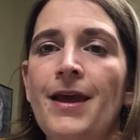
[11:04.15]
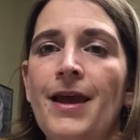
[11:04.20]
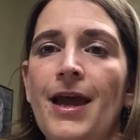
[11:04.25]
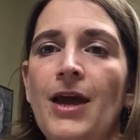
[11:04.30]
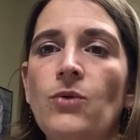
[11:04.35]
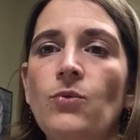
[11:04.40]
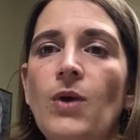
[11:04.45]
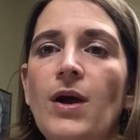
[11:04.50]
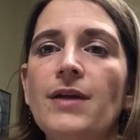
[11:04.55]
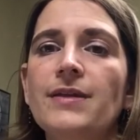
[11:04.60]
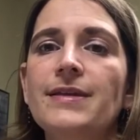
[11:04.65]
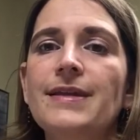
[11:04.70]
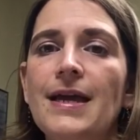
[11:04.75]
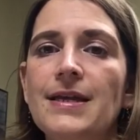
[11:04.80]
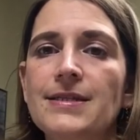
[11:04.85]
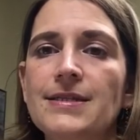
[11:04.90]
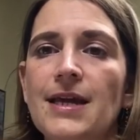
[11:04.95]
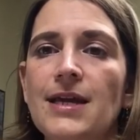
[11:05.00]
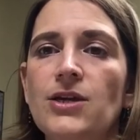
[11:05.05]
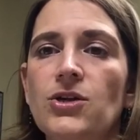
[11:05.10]
And while
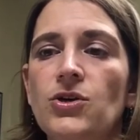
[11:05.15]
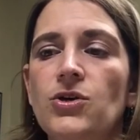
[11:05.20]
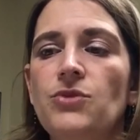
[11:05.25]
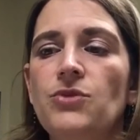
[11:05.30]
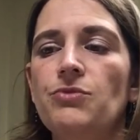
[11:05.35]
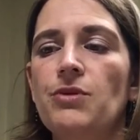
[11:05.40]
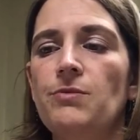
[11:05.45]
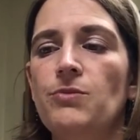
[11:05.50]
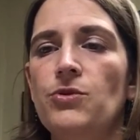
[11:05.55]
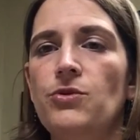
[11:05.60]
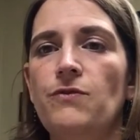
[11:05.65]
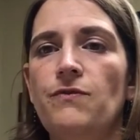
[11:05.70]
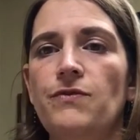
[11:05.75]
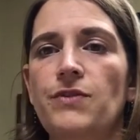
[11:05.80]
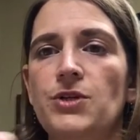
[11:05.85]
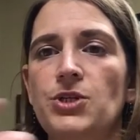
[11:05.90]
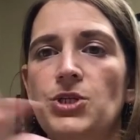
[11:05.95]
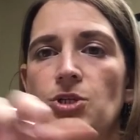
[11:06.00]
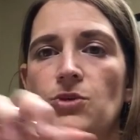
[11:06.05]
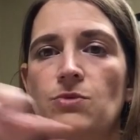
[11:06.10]
yes, I could remove
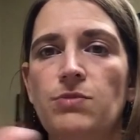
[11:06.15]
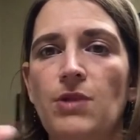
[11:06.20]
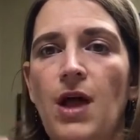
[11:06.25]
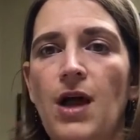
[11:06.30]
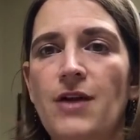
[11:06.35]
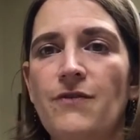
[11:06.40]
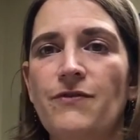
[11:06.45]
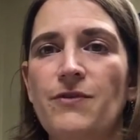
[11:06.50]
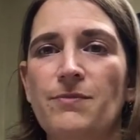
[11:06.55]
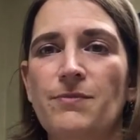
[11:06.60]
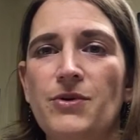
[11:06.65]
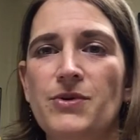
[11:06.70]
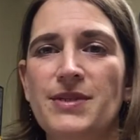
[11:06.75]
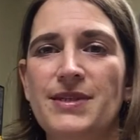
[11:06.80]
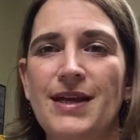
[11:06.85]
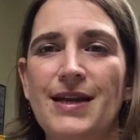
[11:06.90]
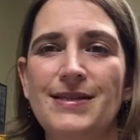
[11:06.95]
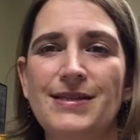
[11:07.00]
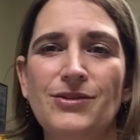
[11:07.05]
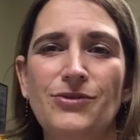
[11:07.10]
the 2 block from both
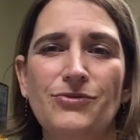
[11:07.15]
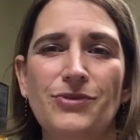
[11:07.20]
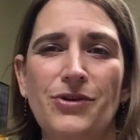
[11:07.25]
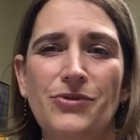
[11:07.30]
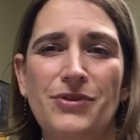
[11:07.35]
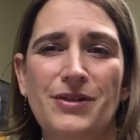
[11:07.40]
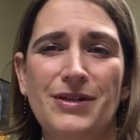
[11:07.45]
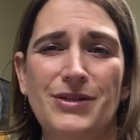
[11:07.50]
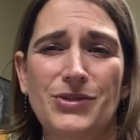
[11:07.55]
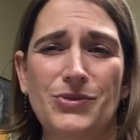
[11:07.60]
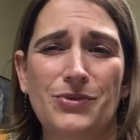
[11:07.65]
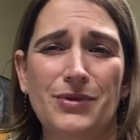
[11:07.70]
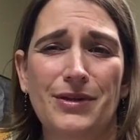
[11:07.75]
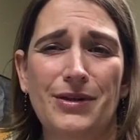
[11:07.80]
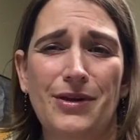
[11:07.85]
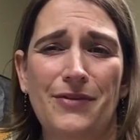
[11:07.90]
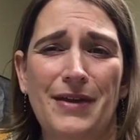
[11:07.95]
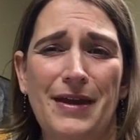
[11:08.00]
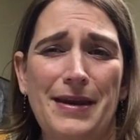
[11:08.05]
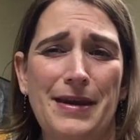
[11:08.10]
sides, I don't know that it's really
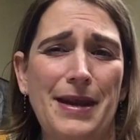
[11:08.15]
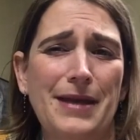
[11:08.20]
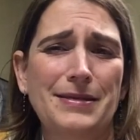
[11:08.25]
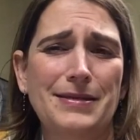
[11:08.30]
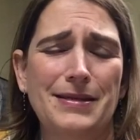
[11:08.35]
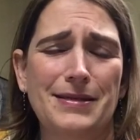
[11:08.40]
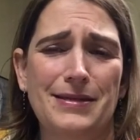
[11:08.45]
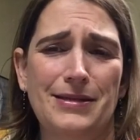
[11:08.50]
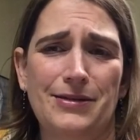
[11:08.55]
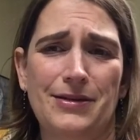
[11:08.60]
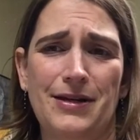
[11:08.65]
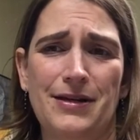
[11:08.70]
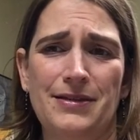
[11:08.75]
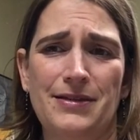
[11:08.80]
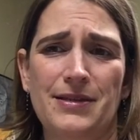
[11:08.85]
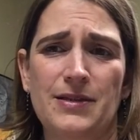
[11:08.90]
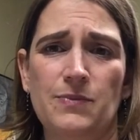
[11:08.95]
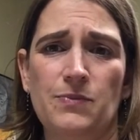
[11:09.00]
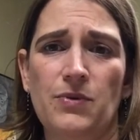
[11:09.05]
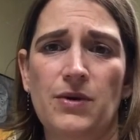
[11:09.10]
all that necessary at
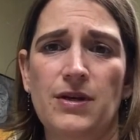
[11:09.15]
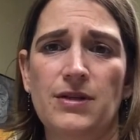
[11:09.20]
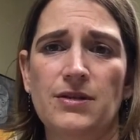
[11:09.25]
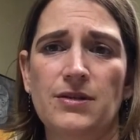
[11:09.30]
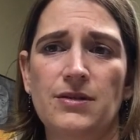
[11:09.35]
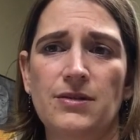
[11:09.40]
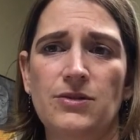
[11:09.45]
this point.